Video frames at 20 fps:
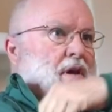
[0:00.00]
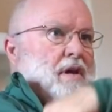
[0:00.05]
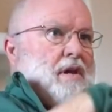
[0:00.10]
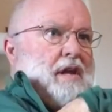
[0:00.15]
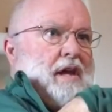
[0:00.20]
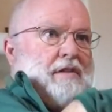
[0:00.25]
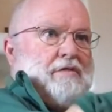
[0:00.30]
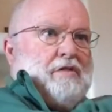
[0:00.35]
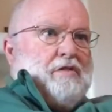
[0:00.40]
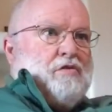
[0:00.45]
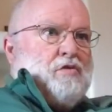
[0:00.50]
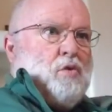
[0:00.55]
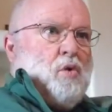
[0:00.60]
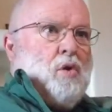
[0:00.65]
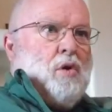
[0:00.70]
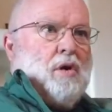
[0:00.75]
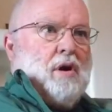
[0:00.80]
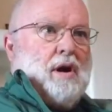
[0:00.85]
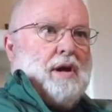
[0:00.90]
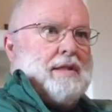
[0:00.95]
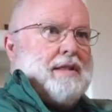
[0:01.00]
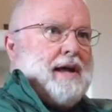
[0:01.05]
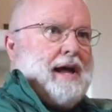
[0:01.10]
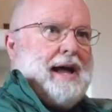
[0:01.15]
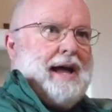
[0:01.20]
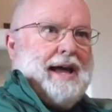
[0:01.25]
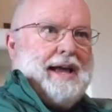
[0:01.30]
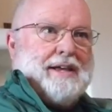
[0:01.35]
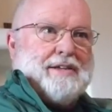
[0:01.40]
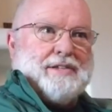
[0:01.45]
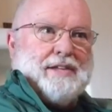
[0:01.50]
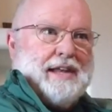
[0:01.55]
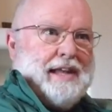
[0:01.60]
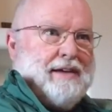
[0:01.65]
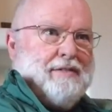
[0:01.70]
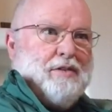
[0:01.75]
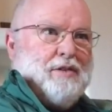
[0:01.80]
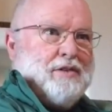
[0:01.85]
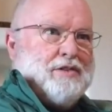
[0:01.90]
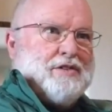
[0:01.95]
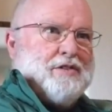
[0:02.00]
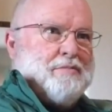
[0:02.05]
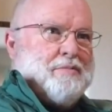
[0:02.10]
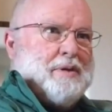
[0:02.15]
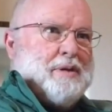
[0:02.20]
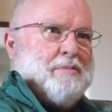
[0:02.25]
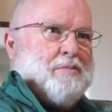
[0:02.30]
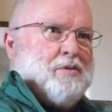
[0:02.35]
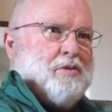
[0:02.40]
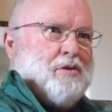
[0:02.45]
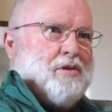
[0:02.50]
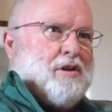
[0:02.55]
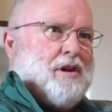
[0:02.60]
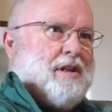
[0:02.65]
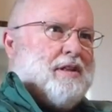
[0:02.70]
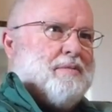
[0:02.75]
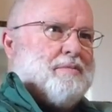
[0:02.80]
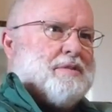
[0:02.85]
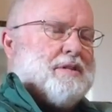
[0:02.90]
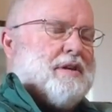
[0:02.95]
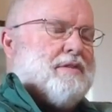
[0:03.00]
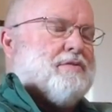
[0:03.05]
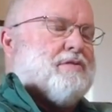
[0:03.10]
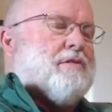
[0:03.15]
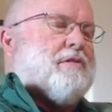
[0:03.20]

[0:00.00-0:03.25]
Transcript: love of war at the highest levels of people who call themselves